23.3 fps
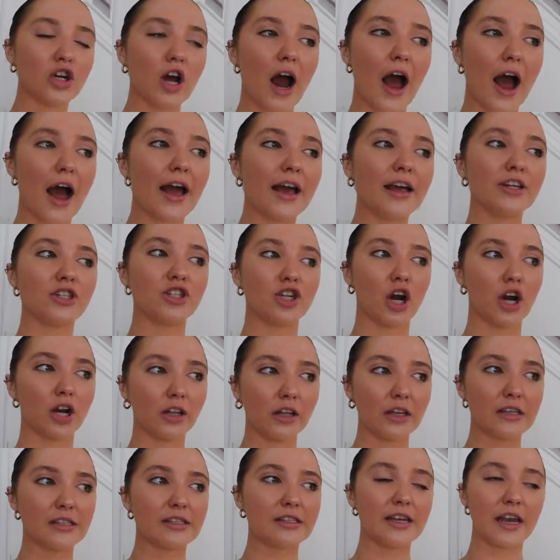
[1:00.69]
try
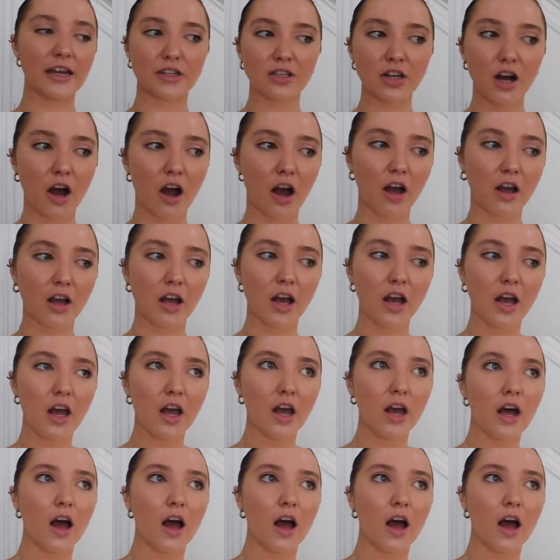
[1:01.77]
Charli's TikTok